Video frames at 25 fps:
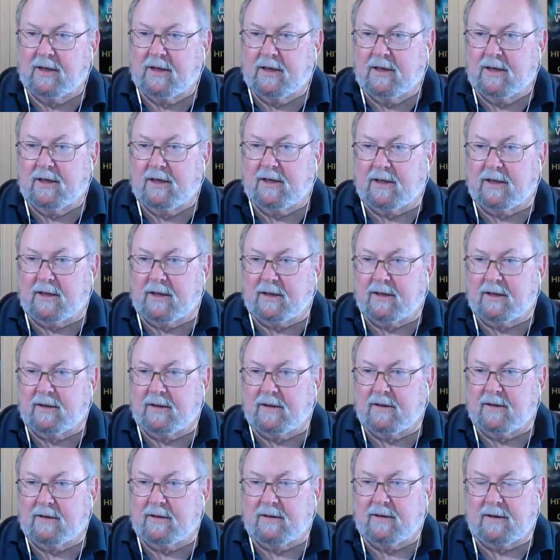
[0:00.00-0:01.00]
And
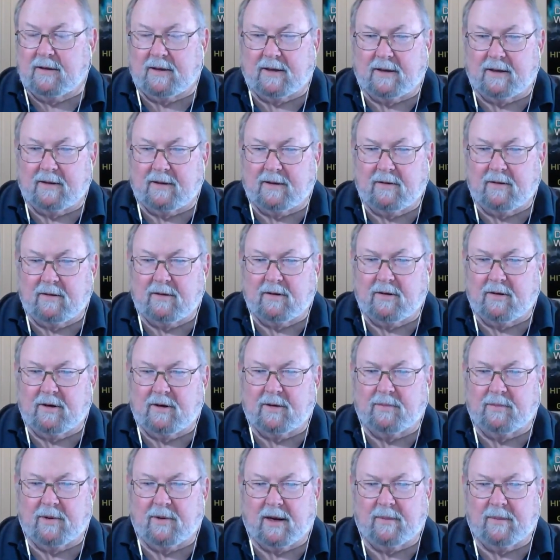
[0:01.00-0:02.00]
uh, you you could
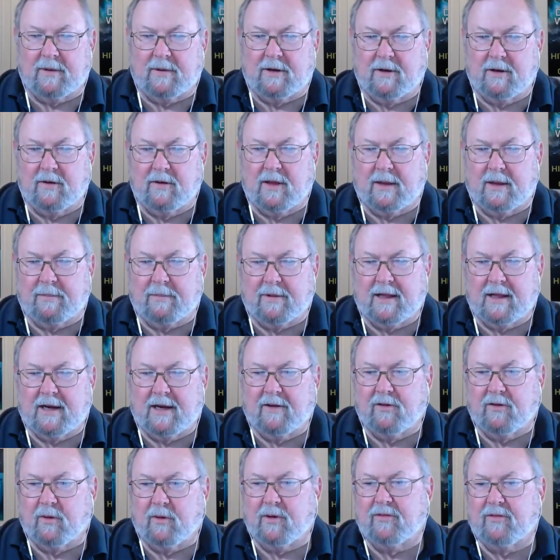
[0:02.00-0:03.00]
probably do that, but that is
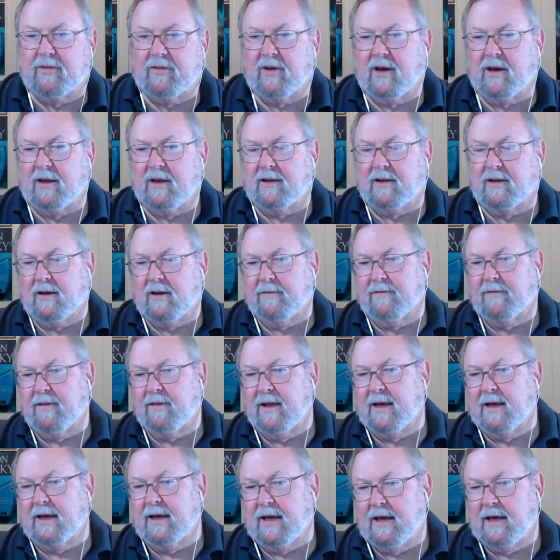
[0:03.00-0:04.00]
always a tough thing
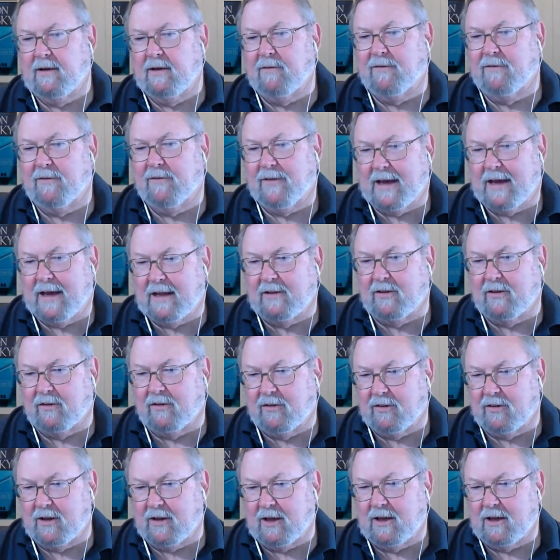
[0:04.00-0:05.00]
in
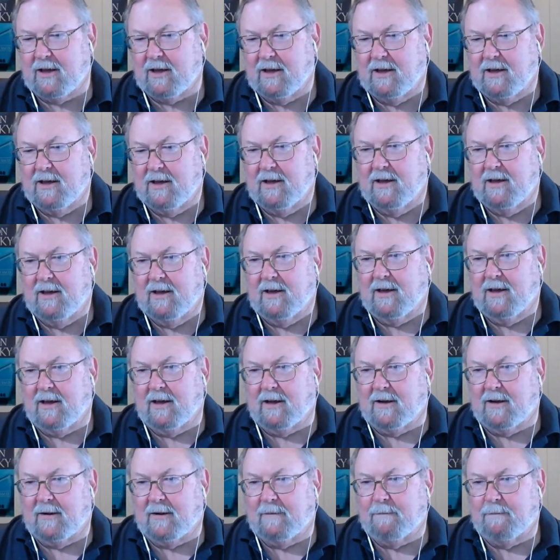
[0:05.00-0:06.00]
fantasy.
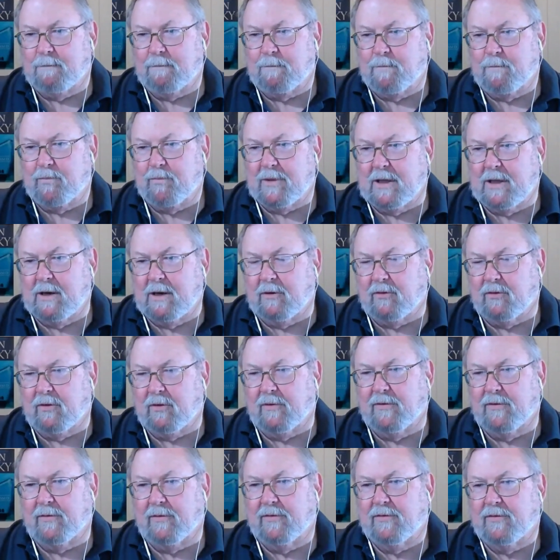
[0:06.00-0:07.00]
Um, you know, so
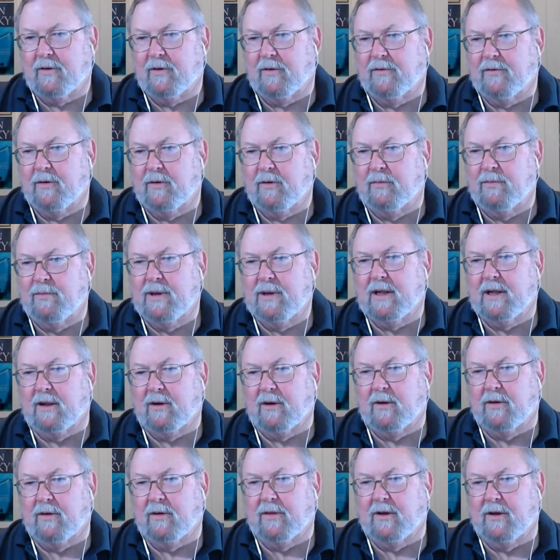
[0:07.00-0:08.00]
so if you're in Middle
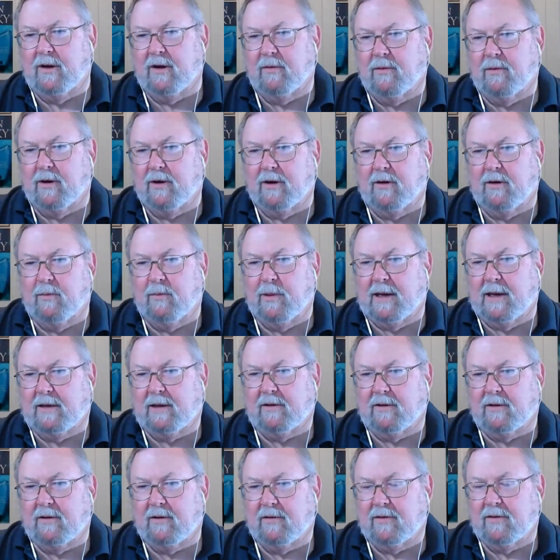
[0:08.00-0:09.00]
Earth here, we're going to go back
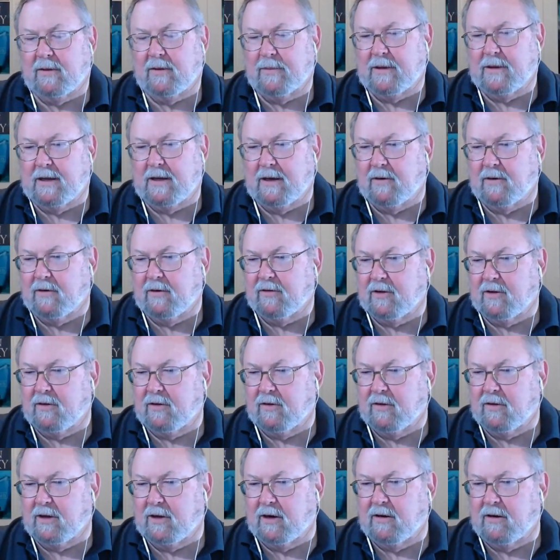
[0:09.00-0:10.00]
to something Aaron said
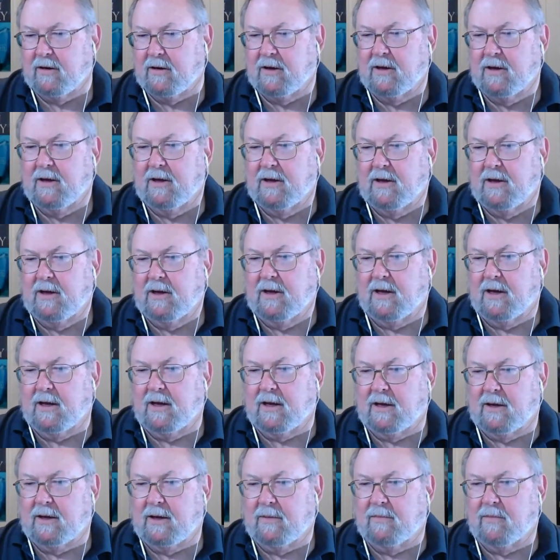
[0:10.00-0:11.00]
earlier.
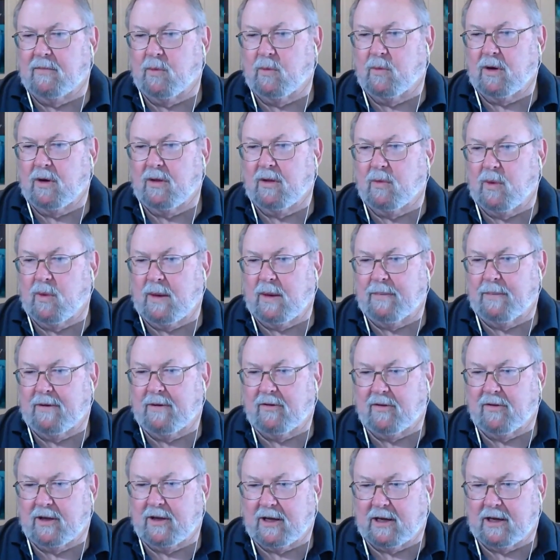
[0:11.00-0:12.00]
Um, what are the weapons
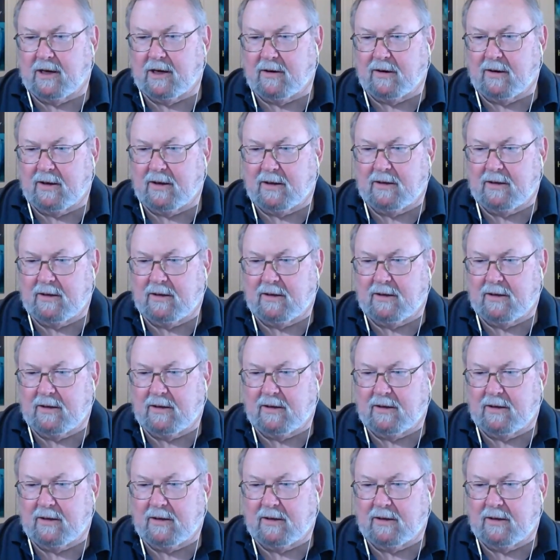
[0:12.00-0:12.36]
they carry?